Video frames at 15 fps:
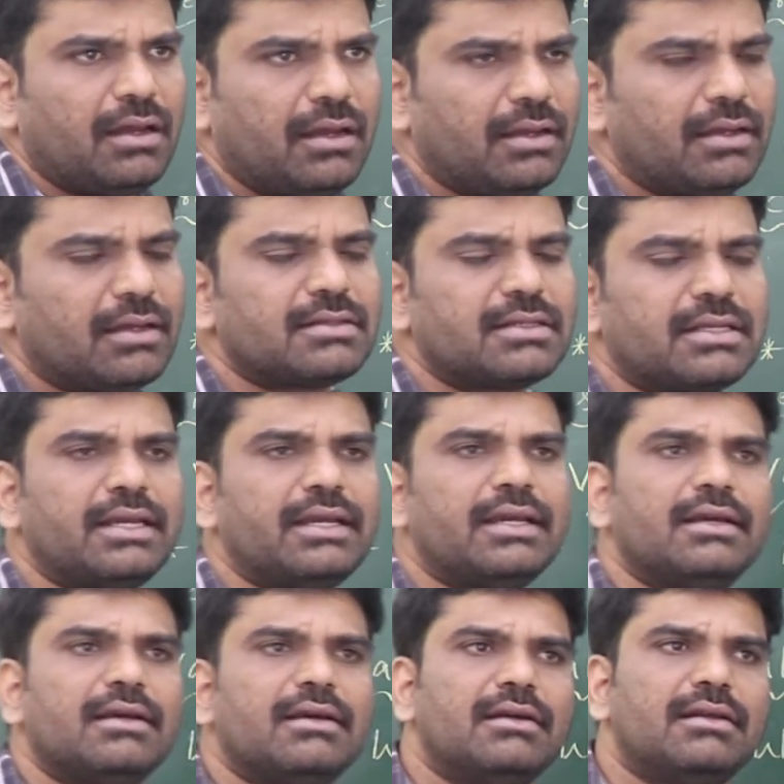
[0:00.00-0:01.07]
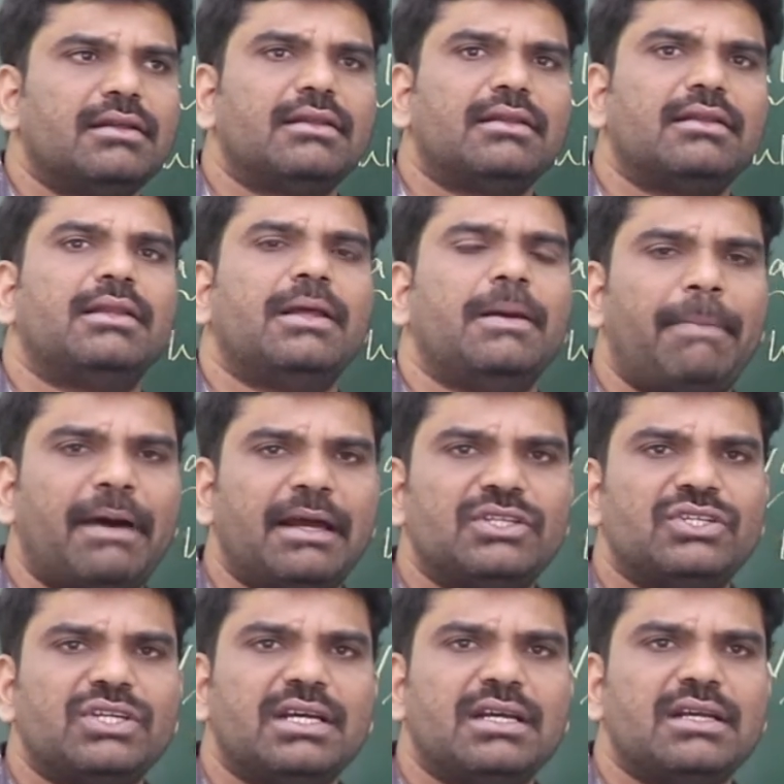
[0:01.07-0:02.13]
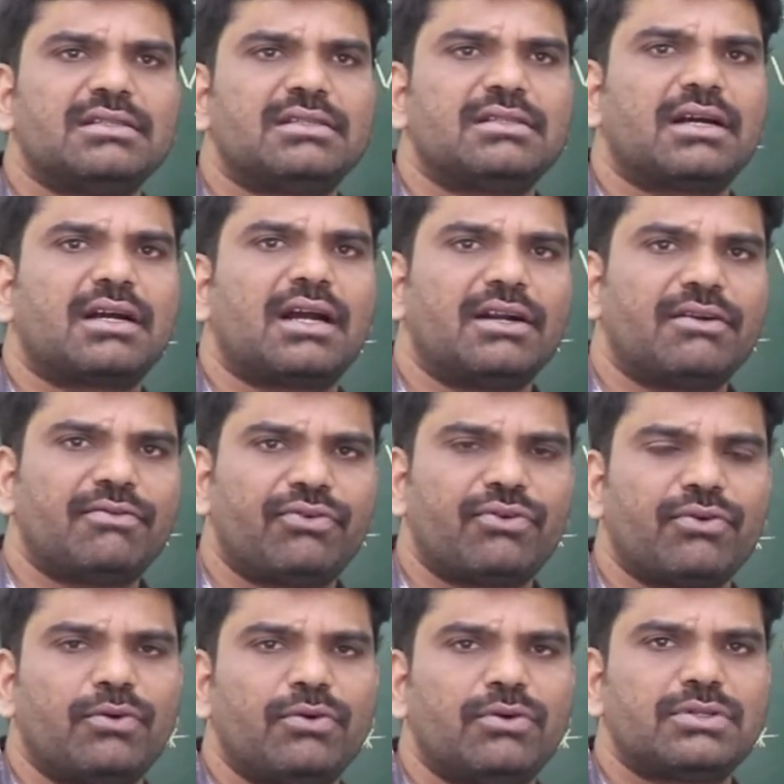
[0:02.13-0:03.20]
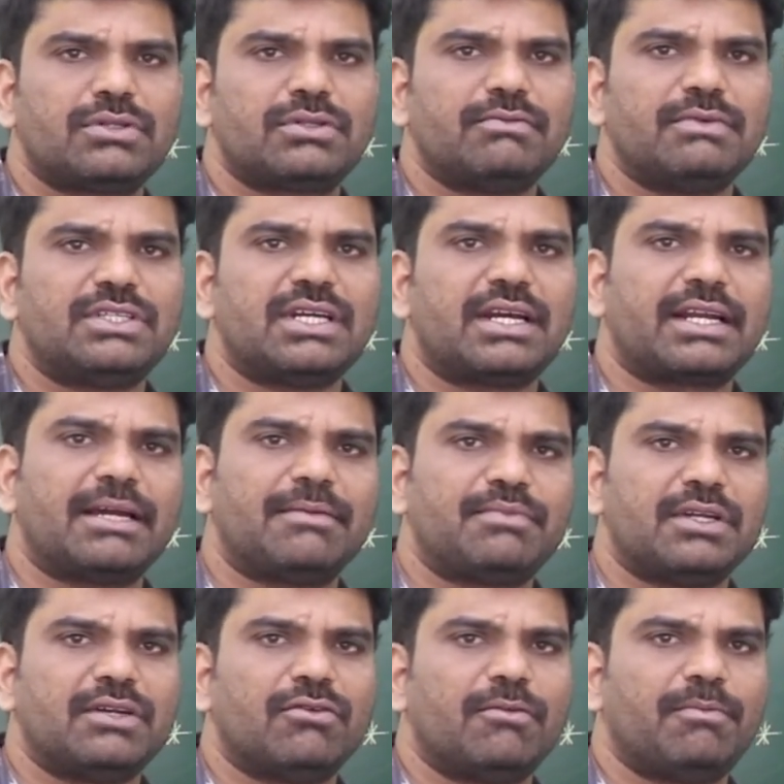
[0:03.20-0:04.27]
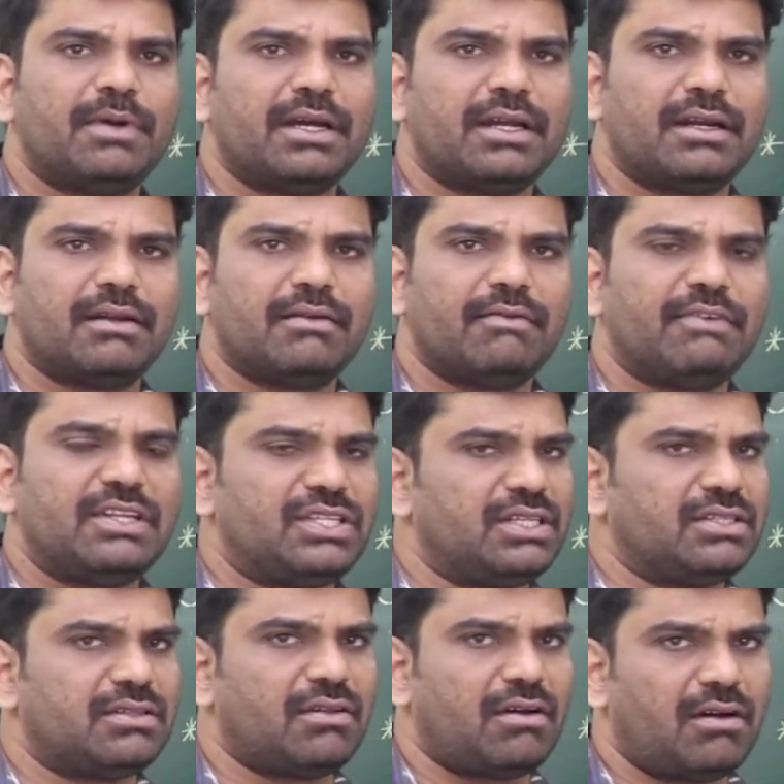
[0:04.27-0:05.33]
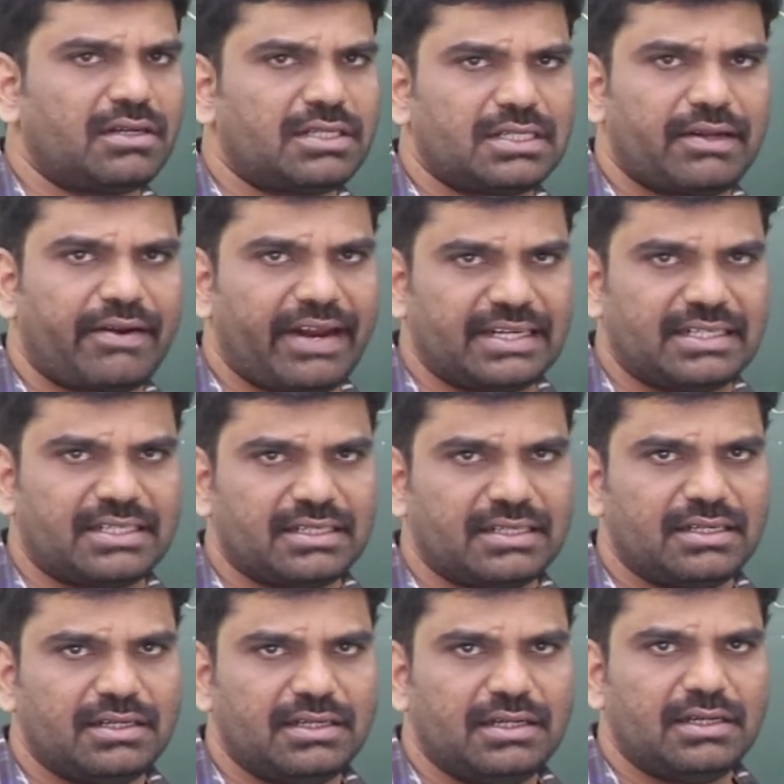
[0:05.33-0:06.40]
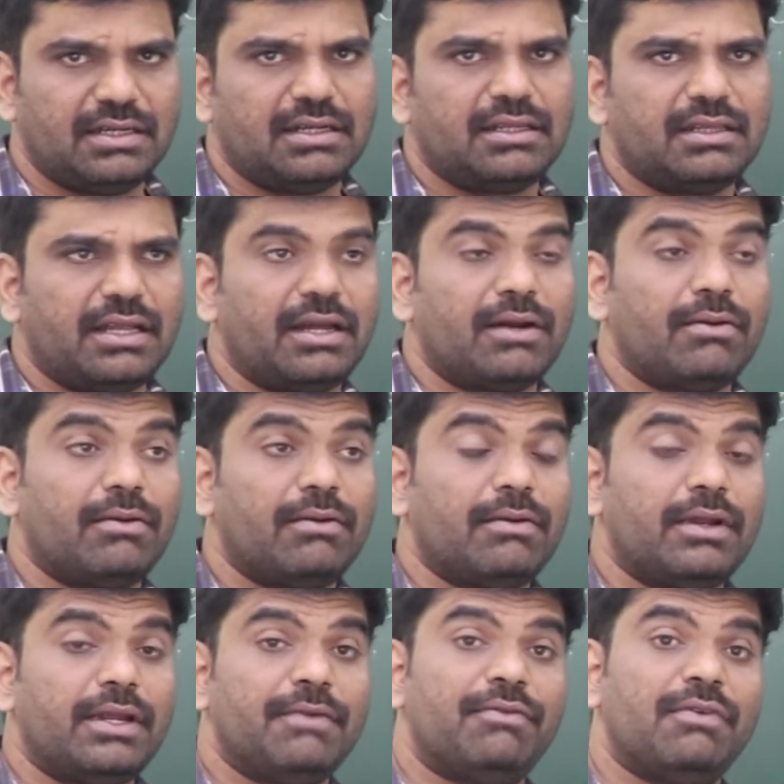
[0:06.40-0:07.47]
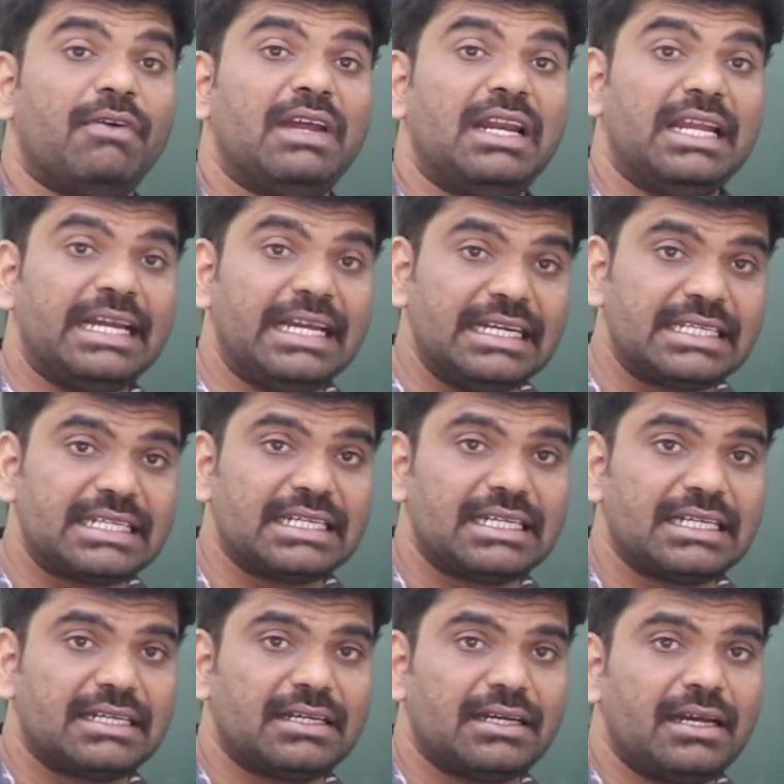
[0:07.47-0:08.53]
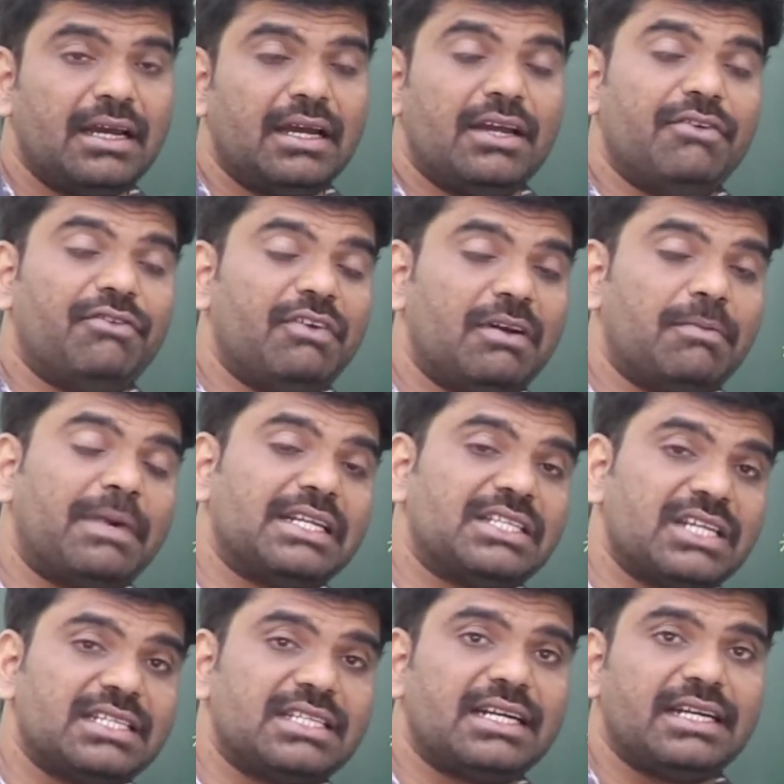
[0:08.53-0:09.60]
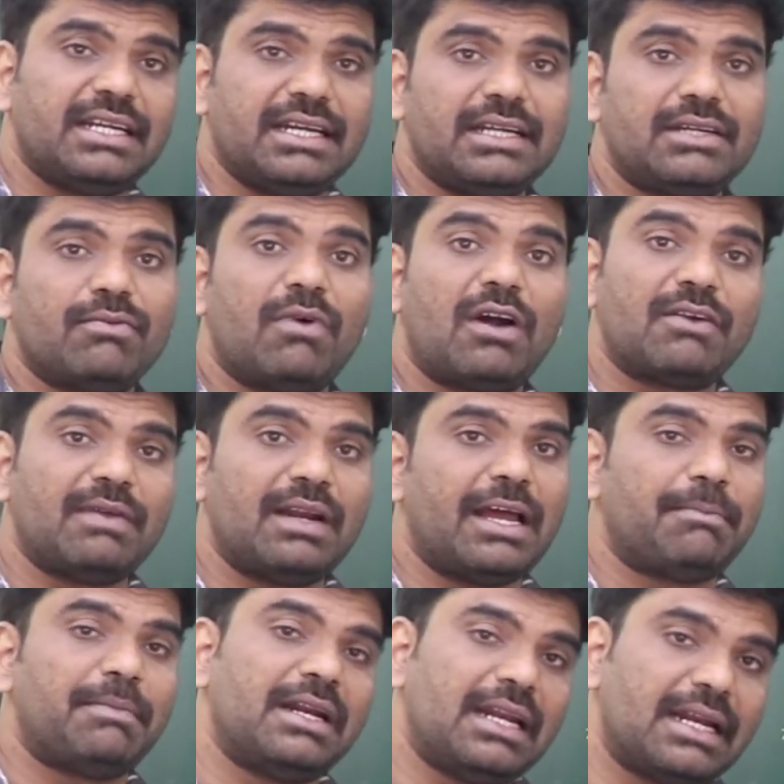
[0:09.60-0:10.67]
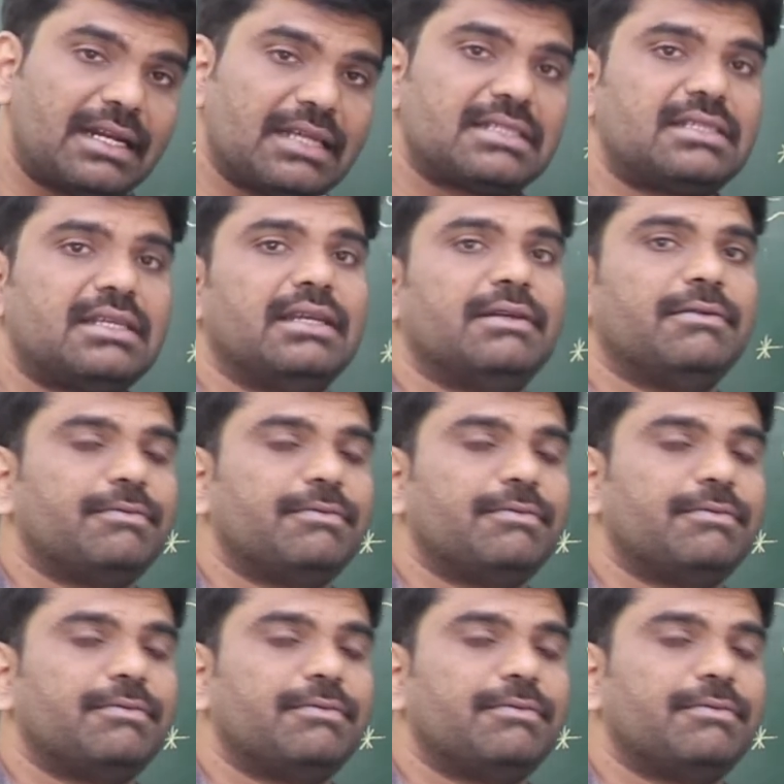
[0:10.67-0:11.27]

here see they purchase the cut fruits which are kept in open which is not right then if we will eat if we will purchase and eat what will happen let us see